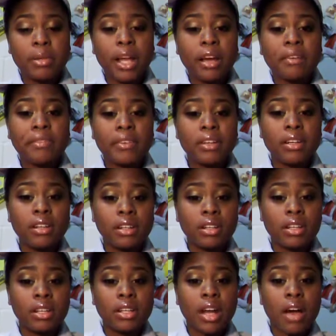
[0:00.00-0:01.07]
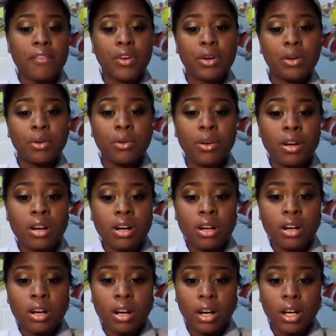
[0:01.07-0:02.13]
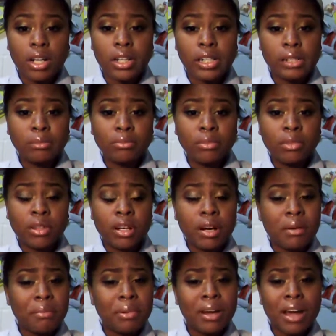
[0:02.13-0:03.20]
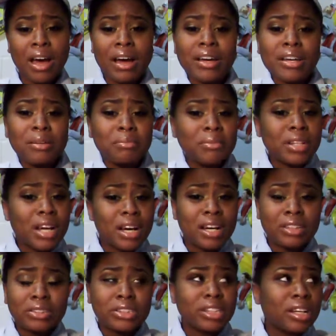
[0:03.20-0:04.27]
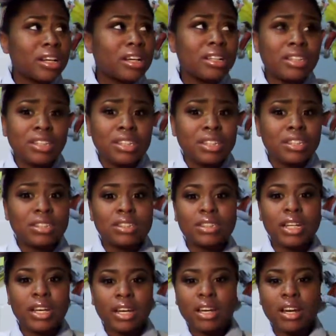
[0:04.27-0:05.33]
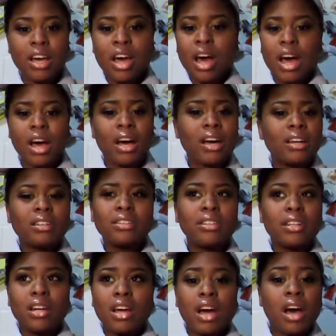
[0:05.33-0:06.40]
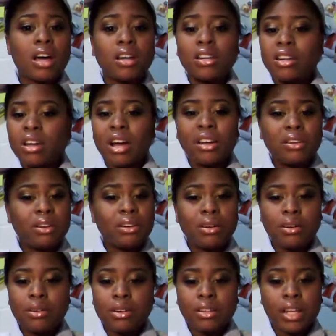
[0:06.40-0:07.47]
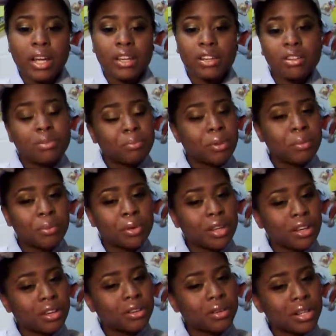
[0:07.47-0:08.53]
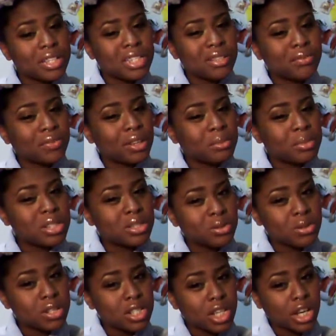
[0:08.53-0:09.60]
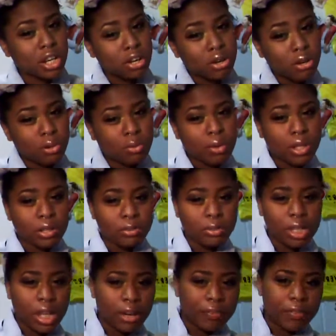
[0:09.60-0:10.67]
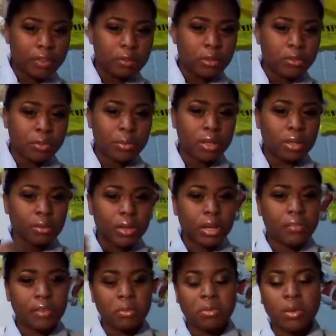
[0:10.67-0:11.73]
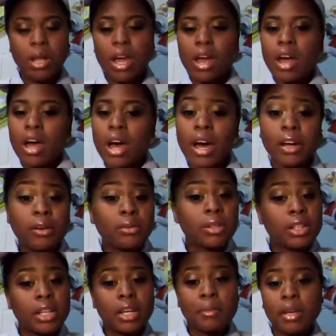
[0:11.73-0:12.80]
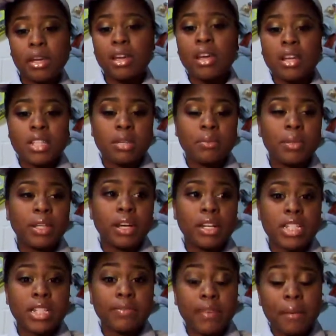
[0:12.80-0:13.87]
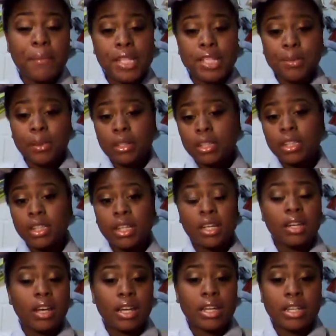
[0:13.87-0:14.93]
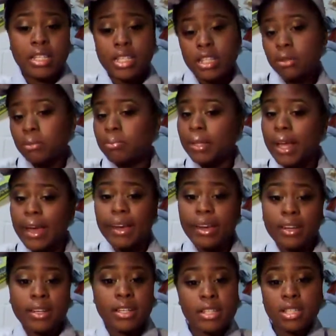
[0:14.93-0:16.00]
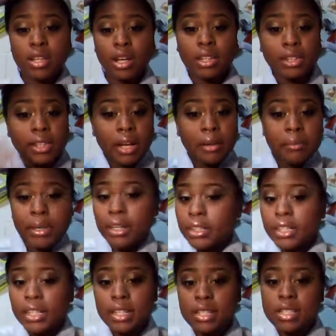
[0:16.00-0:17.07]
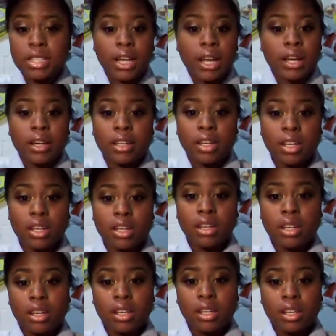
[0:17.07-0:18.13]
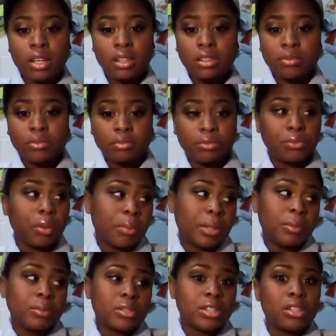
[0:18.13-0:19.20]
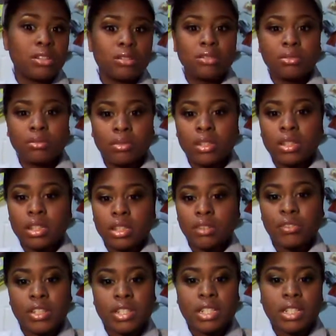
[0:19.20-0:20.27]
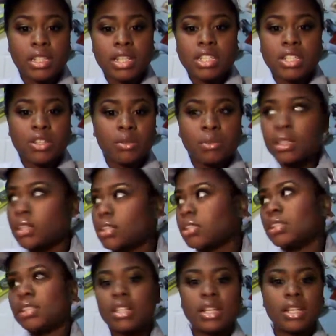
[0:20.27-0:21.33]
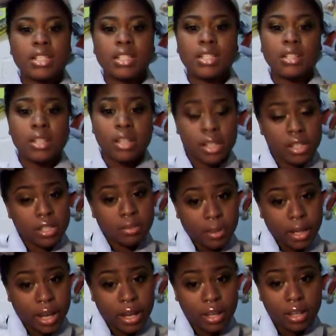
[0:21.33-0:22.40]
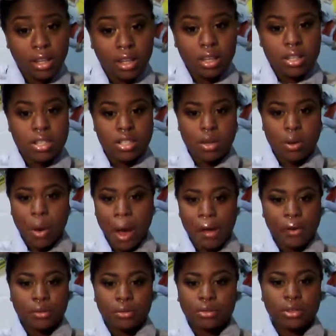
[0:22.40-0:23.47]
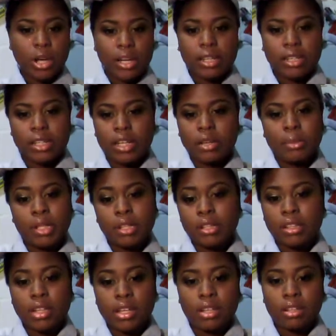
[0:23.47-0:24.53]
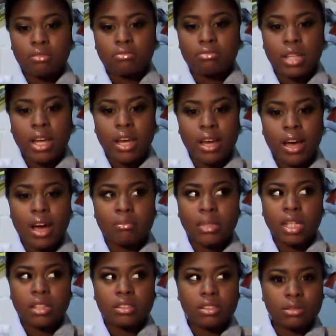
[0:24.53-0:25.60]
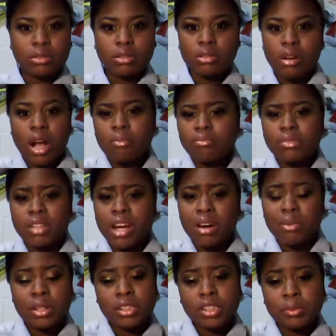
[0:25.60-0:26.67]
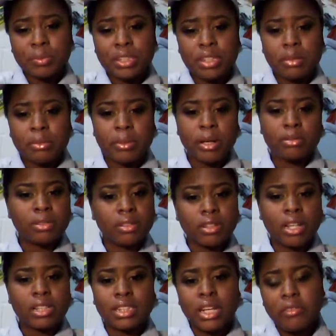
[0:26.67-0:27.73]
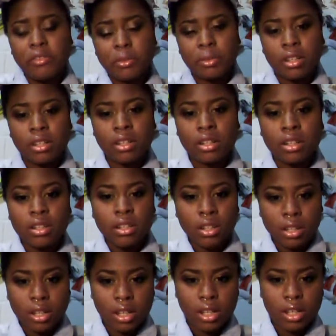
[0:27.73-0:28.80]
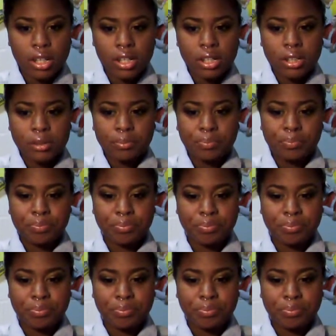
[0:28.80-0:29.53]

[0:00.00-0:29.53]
blackfoot and navajo um, but i am not chinese like i I I know like people hear crazy family stories like oh when we have family from here we have family from I don't claim it to be honest if I mix with anything it's still black because all of that made this like and when people see you the first thing they see when they just glancing is black so I don't try to claim anything that I'm not sure I'm not 100% about that's never me um